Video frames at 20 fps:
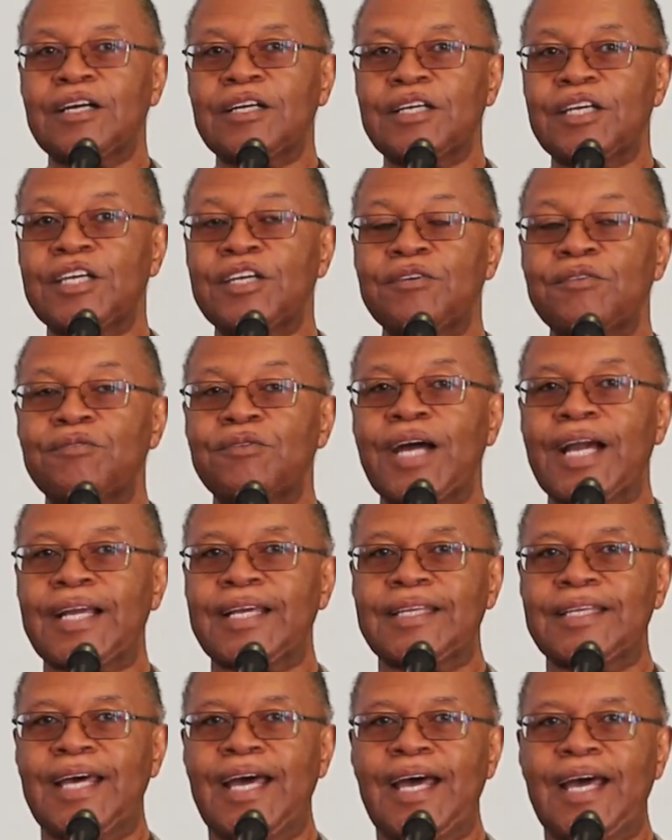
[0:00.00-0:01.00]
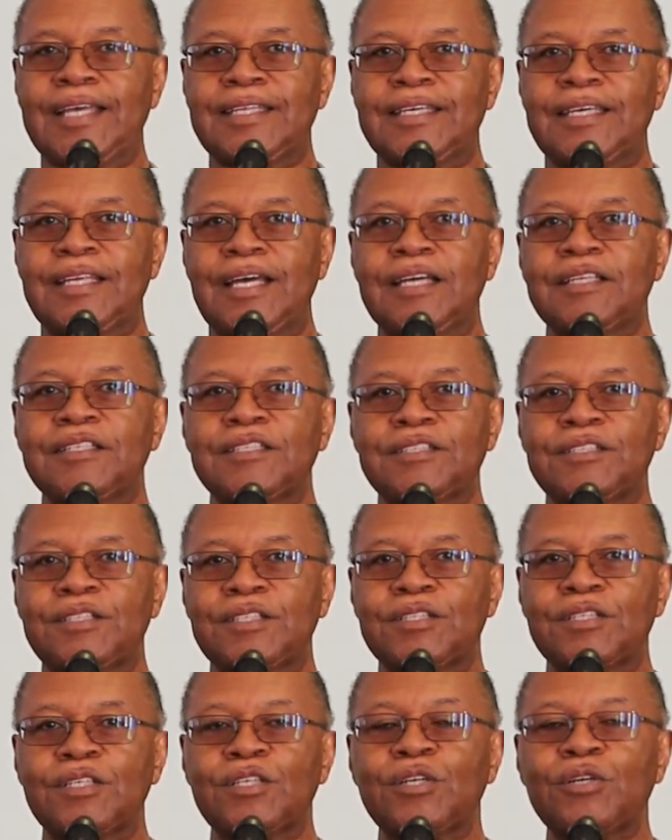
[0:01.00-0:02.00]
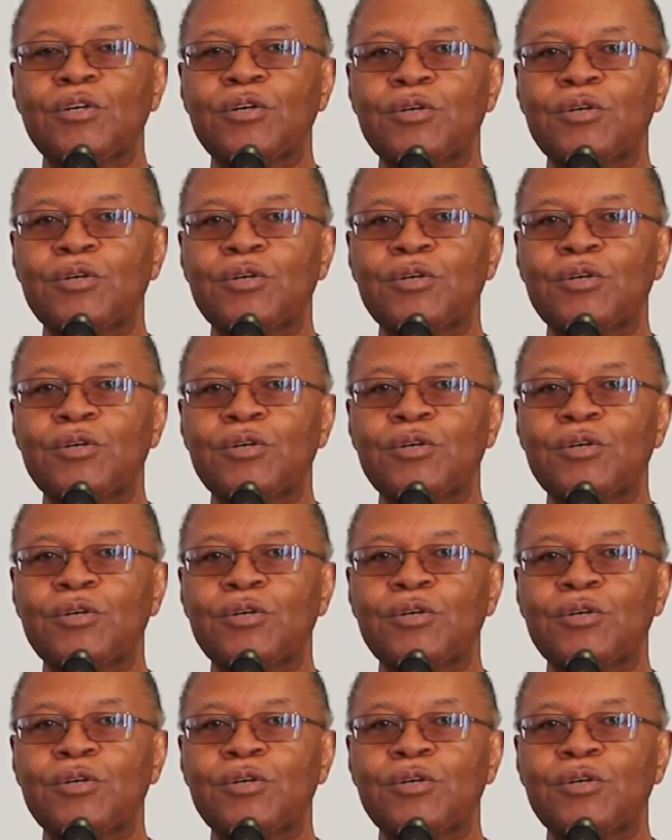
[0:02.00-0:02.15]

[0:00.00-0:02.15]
he recognized and understood